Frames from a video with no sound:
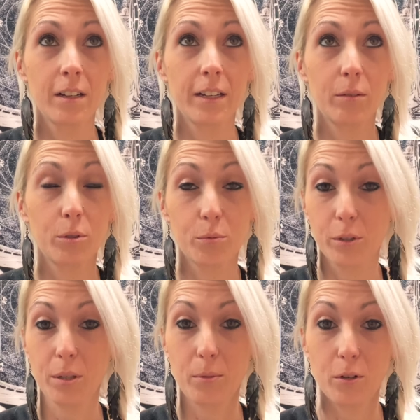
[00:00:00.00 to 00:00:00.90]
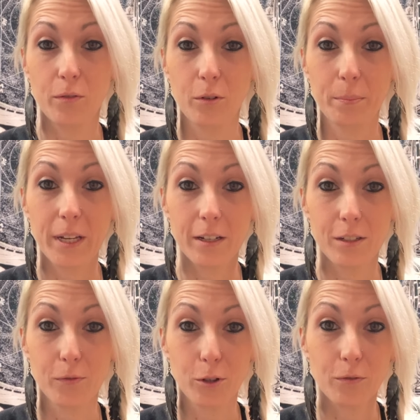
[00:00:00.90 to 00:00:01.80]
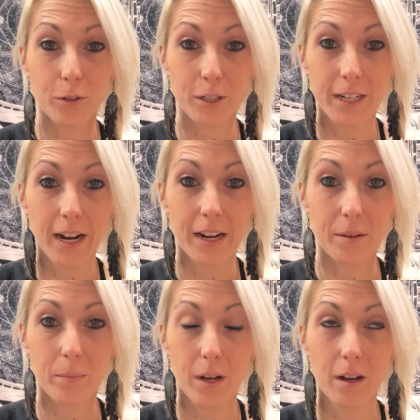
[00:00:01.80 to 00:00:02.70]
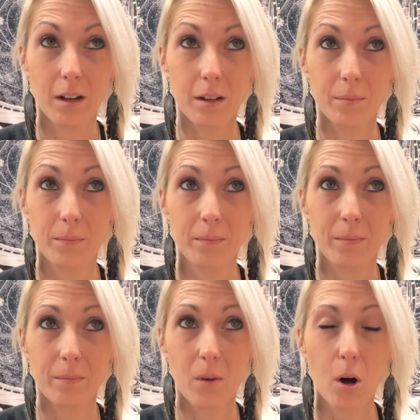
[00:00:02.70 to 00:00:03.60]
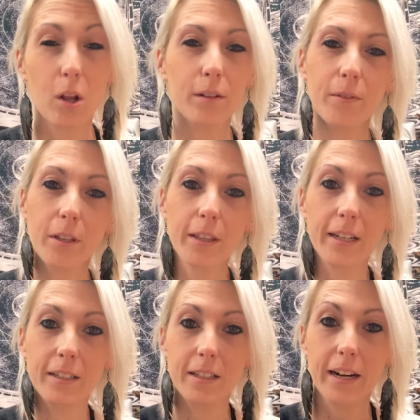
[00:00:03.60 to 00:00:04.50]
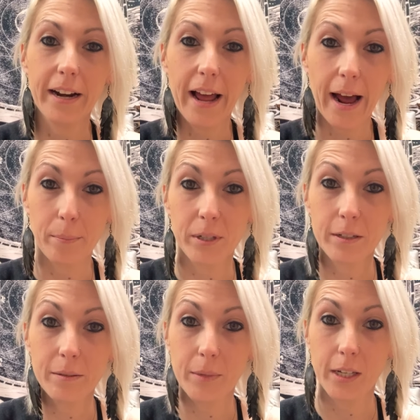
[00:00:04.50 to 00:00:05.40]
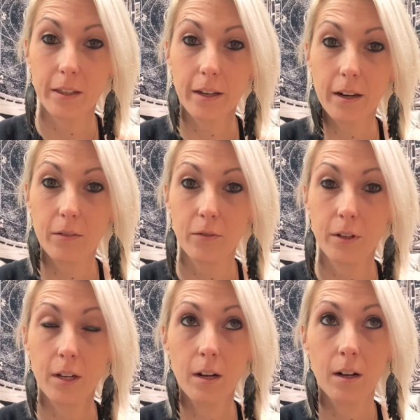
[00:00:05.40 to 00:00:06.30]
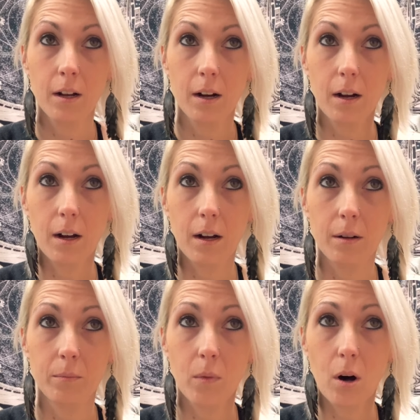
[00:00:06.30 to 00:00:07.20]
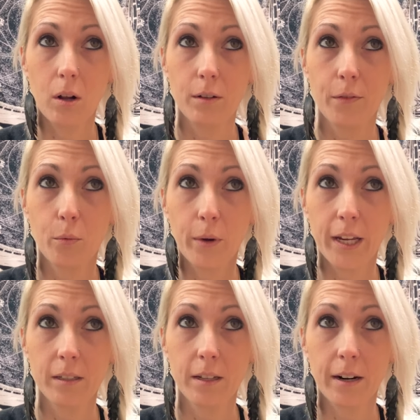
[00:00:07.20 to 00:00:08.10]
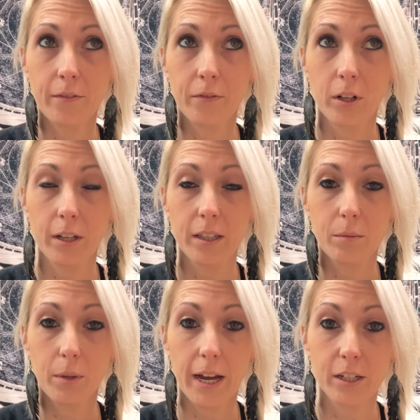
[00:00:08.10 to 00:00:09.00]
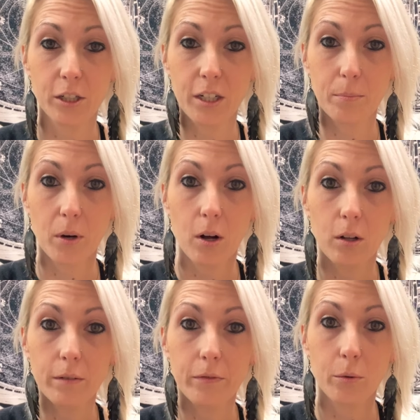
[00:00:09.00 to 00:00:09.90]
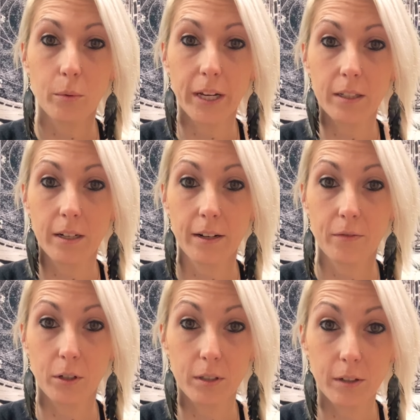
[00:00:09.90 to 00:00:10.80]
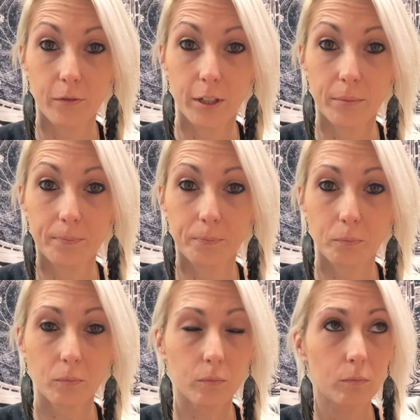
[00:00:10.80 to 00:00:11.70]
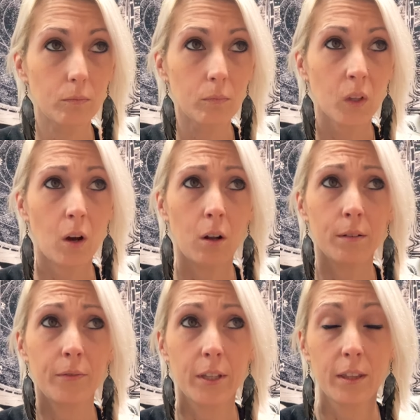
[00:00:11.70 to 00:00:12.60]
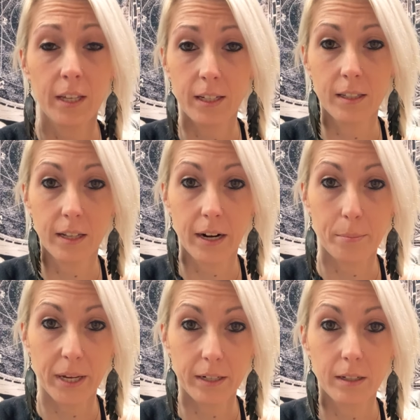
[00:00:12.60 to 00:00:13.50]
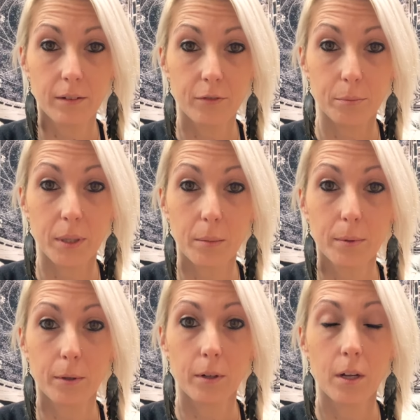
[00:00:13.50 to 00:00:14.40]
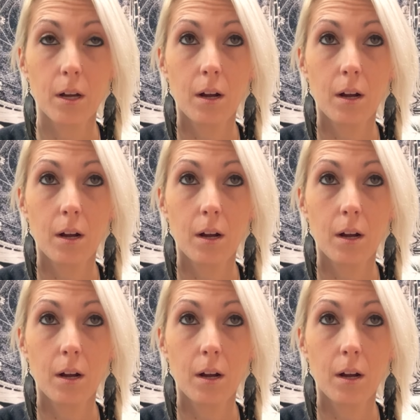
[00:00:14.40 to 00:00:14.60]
it was really beautiful because for the first time, all of the things that had happened to me in life, all of the ways that I felt like the black sheep, all of the ways that I felt different, all of the things that I picked up from people,